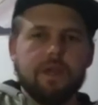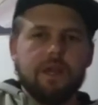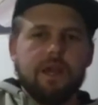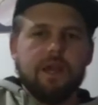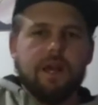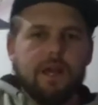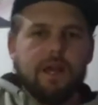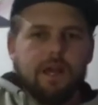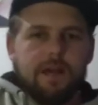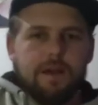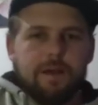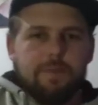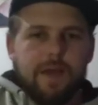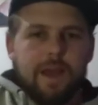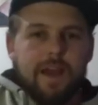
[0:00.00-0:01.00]

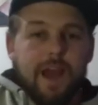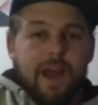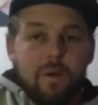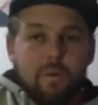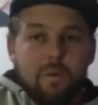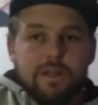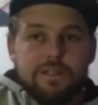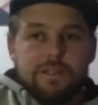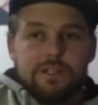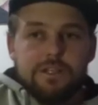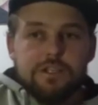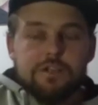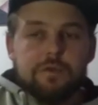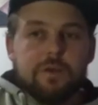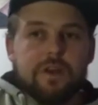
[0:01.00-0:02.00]
And now I want to
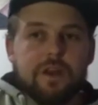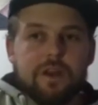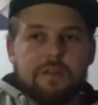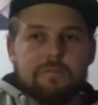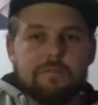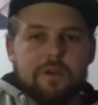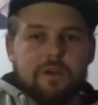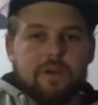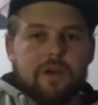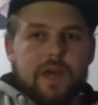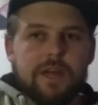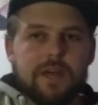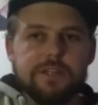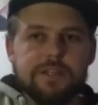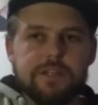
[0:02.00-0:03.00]
teach you another
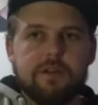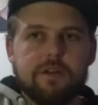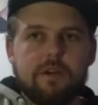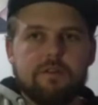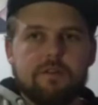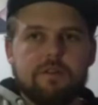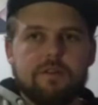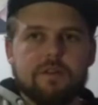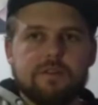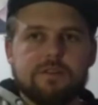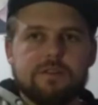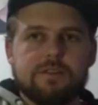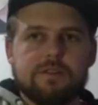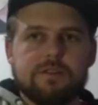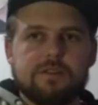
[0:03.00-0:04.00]
variation on
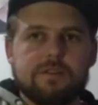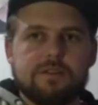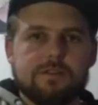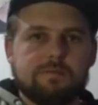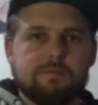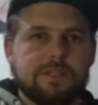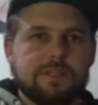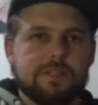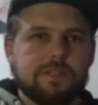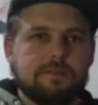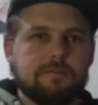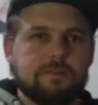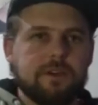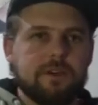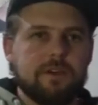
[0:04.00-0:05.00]
this
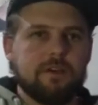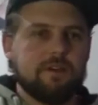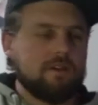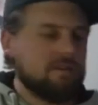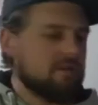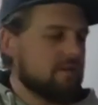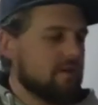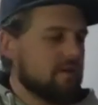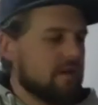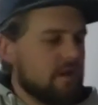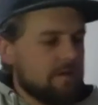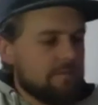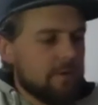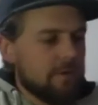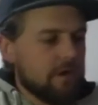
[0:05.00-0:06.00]
specific
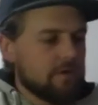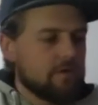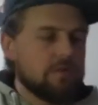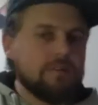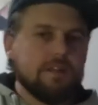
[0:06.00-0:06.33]
model.